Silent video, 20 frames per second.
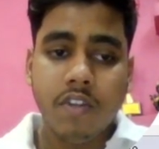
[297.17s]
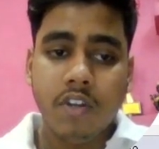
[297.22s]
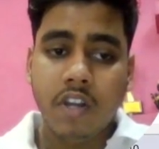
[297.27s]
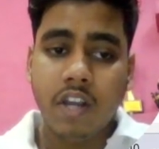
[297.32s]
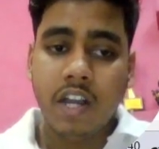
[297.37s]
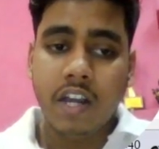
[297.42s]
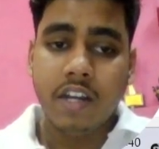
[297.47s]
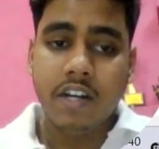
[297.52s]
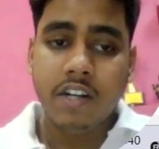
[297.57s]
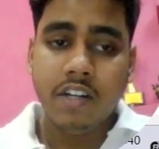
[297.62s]
a
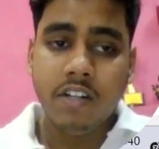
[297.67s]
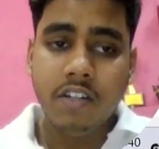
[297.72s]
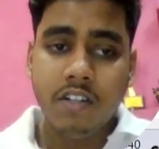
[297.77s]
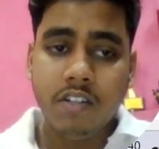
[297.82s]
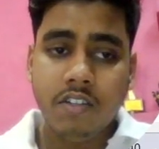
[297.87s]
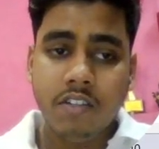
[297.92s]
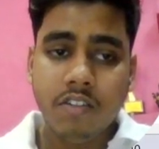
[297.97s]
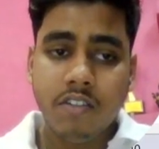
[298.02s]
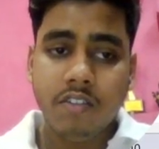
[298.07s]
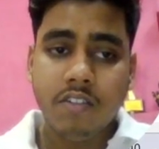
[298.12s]

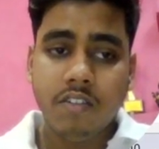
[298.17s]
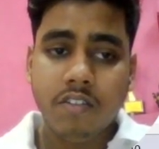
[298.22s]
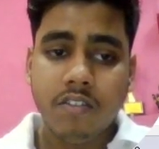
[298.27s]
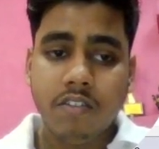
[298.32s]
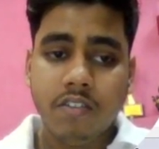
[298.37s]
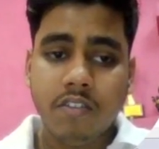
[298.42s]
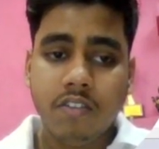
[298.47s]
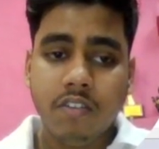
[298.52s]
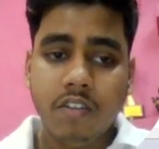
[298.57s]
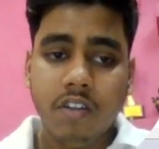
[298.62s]
current
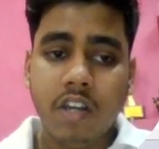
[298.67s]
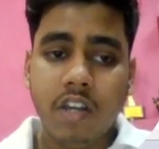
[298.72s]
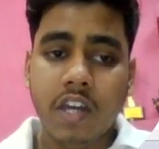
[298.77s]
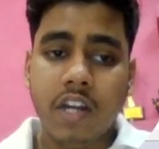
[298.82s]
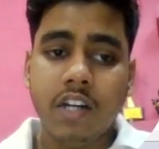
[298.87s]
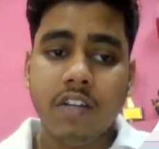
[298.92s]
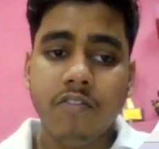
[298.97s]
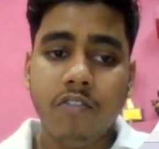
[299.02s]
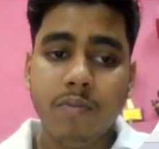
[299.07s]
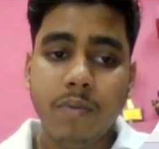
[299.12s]

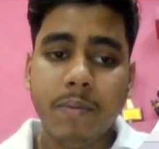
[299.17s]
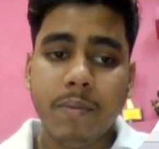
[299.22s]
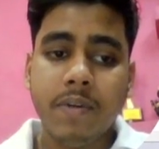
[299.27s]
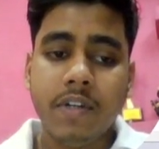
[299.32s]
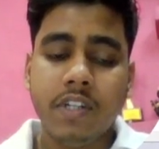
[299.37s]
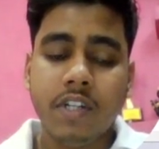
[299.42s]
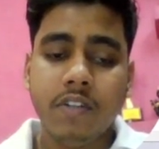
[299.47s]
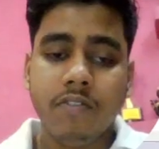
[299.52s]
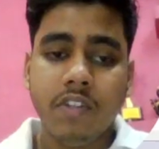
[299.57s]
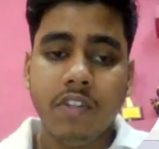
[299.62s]
will be
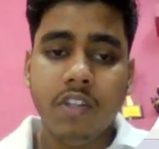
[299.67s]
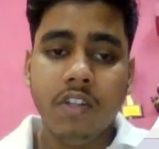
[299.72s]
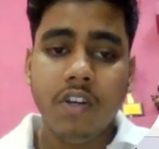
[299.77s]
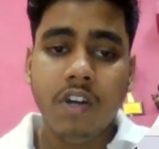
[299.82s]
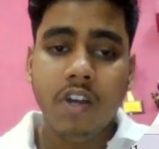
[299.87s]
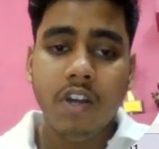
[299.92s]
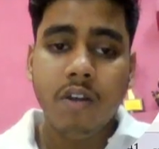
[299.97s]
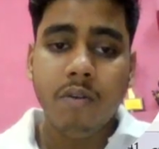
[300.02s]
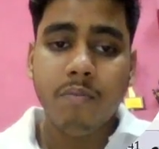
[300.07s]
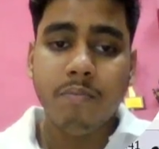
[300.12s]
updated with
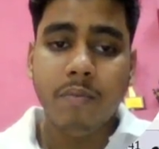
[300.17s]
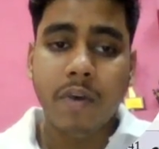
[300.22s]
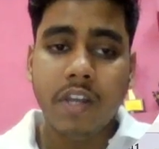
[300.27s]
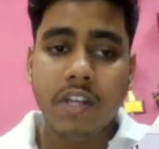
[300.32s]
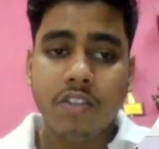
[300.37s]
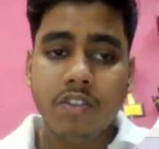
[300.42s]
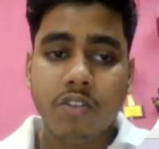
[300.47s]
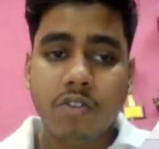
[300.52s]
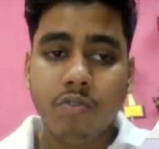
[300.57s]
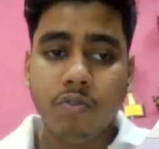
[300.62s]

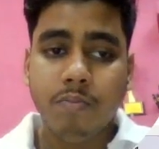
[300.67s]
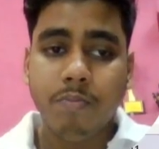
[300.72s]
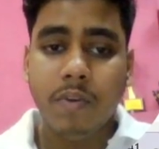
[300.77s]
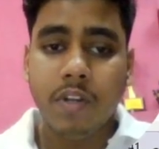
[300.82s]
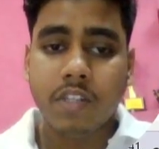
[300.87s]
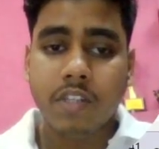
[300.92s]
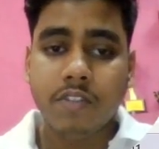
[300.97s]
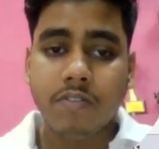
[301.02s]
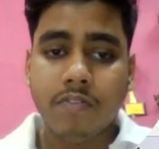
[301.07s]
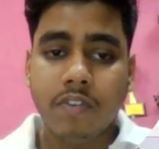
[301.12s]
-2
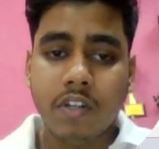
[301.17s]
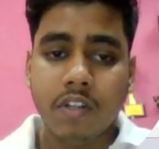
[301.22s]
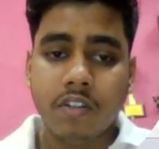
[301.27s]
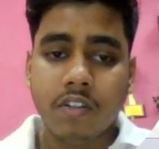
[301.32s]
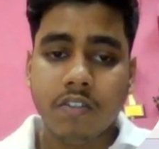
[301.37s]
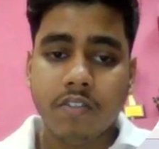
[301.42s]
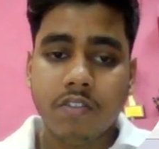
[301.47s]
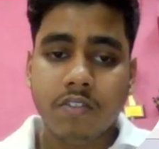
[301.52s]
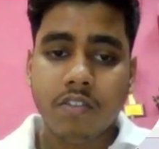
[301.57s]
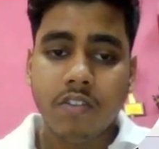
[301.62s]
plus 1.
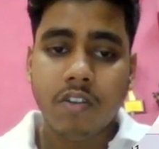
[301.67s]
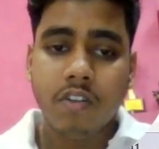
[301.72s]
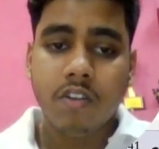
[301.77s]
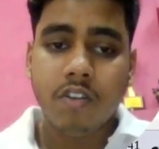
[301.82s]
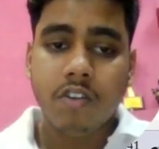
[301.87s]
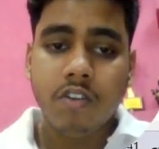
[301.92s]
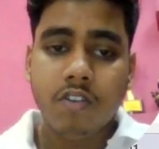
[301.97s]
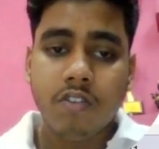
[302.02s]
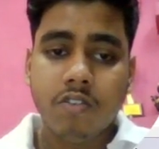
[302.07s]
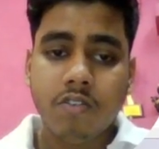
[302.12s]

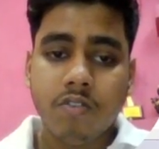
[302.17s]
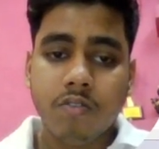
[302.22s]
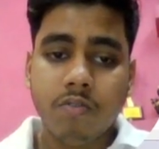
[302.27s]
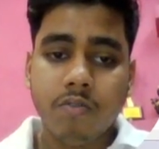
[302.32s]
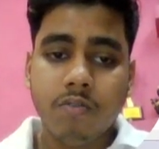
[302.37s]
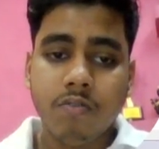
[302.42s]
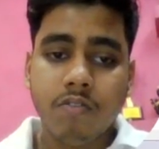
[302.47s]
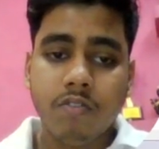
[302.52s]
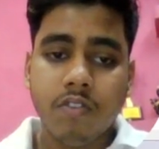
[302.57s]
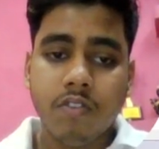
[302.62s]
so
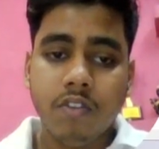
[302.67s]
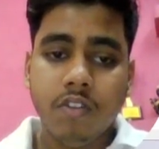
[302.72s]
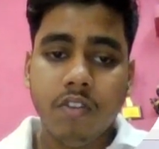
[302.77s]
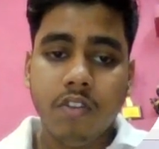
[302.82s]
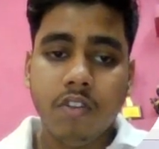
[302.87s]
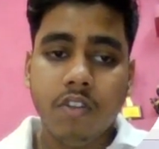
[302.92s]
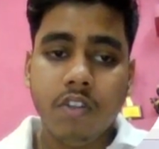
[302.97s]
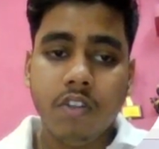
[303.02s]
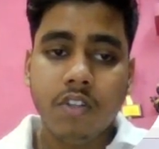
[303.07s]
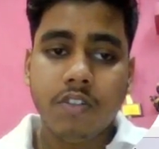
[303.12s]

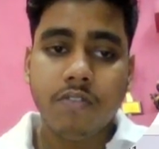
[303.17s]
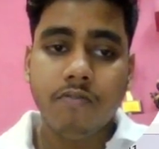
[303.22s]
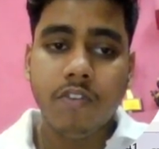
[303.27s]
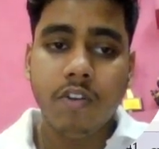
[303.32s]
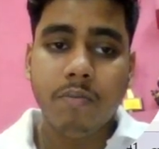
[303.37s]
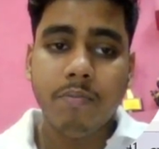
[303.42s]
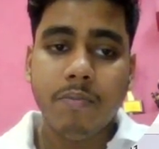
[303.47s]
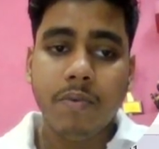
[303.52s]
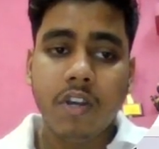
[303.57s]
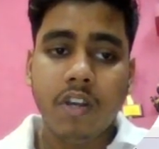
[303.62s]
this
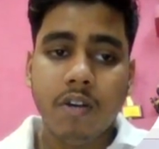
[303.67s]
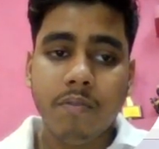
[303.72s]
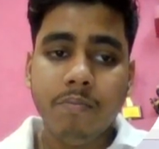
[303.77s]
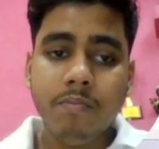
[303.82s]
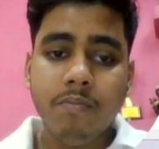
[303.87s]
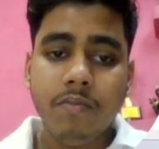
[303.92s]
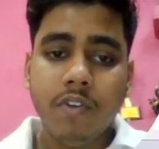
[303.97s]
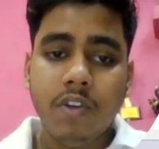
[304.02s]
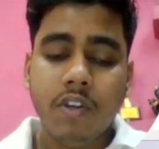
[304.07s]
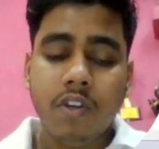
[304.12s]
will
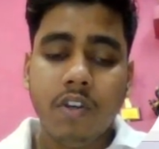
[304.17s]
become